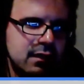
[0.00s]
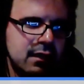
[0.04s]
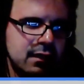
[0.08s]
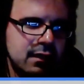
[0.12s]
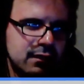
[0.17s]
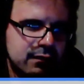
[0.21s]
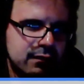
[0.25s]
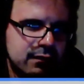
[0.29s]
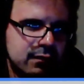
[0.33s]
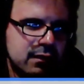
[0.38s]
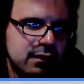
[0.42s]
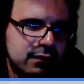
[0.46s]

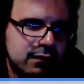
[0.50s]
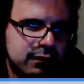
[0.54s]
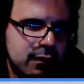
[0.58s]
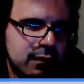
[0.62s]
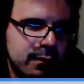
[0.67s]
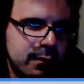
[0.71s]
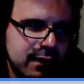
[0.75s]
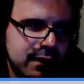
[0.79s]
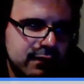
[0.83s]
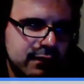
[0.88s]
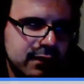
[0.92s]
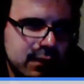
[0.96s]
So
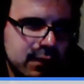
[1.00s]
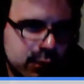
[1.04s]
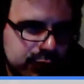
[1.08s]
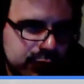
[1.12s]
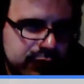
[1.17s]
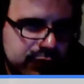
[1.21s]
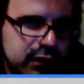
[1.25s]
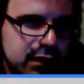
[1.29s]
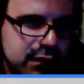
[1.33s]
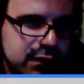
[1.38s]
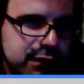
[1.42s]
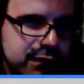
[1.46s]
basically,
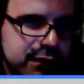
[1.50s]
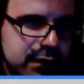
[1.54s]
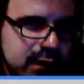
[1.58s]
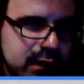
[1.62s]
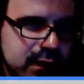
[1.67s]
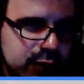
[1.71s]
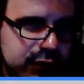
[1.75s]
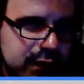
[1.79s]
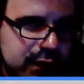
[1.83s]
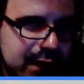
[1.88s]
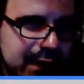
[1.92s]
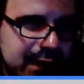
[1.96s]
it
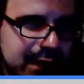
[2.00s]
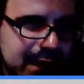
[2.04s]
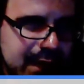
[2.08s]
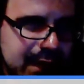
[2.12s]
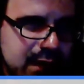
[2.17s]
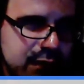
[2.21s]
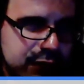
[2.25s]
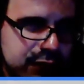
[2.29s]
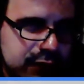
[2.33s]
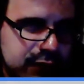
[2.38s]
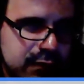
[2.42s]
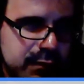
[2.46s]
was gonna
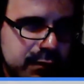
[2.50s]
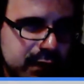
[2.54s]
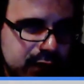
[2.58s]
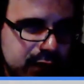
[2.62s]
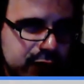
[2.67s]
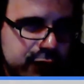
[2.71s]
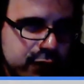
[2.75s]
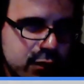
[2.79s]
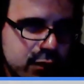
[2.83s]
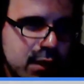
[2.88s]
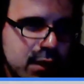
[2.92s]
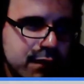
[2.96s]
let something
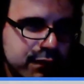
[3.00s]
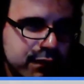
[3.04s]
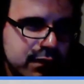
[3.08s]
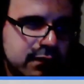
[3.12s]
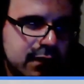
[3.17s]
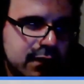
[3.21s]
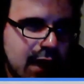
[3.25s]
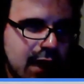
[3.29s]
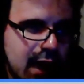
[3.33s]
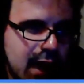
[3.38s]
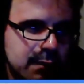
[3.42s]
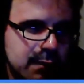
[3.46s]
through every
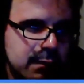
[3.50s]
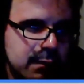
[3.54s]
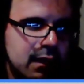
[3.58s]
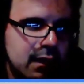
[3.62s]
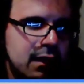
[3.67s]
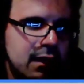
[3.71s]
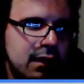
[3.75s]
time,